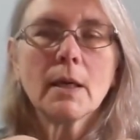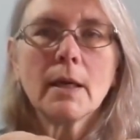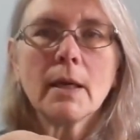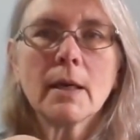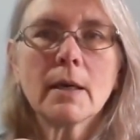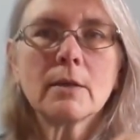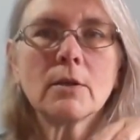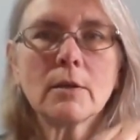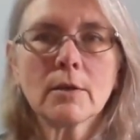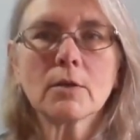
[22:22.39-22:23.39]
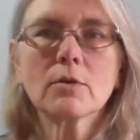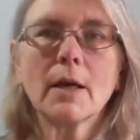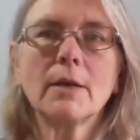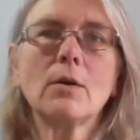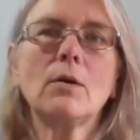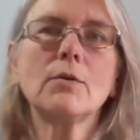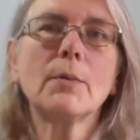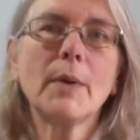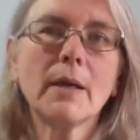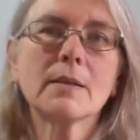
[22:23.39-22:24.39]
And, you're trying to hold
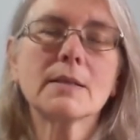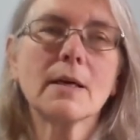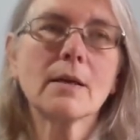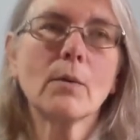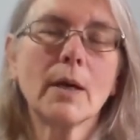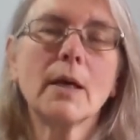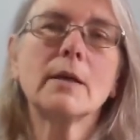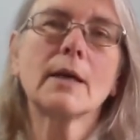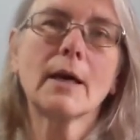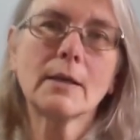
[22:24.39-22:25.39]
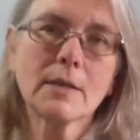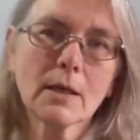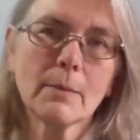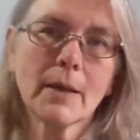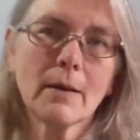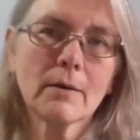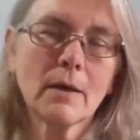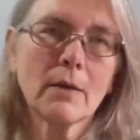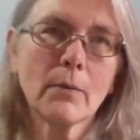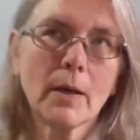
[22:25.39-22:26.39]
the pants out of the way. You got to take them down
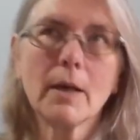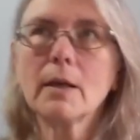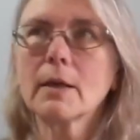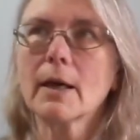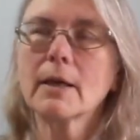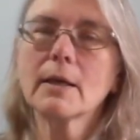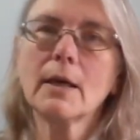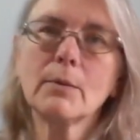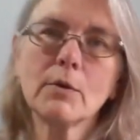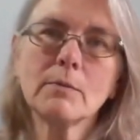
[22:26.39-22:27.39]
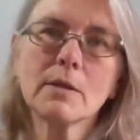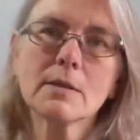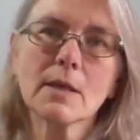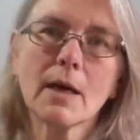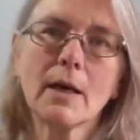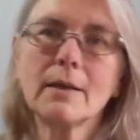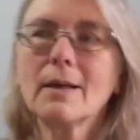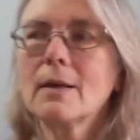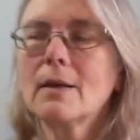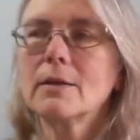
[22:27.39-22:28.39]
all the way. You got to kind of move them to the side.
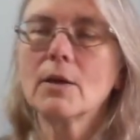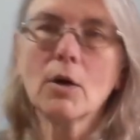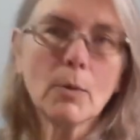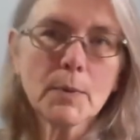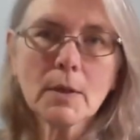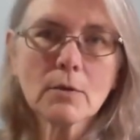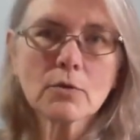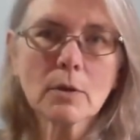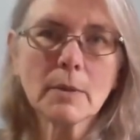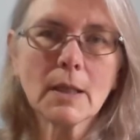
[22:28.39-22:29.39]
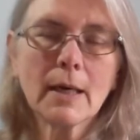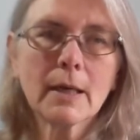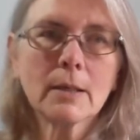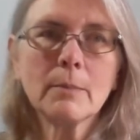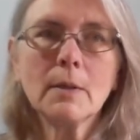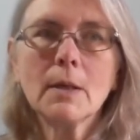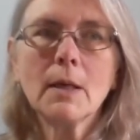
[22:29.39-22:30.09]
You hope you don't dribble on them.